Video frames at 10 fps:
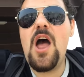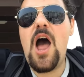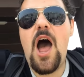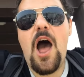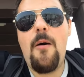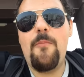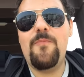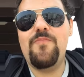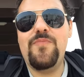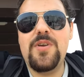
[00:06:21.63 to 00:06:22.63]

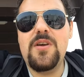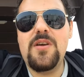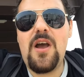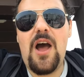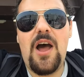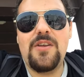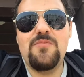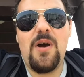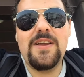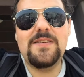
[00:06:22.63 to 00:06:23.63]
um, uh, you
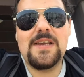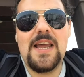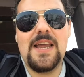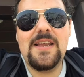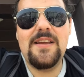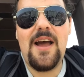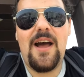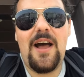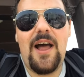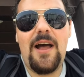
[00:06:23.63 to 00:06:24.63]
might say,
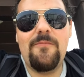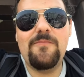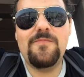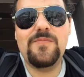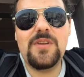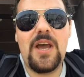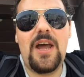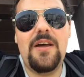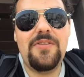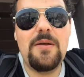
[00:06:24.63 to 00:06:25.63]
um,
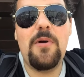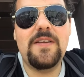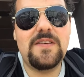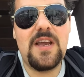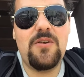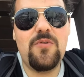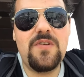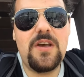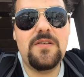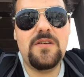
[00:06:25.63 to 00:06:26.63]
uh, they might say in
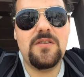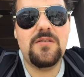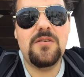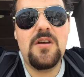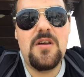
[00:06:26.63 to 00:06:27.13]
return to you,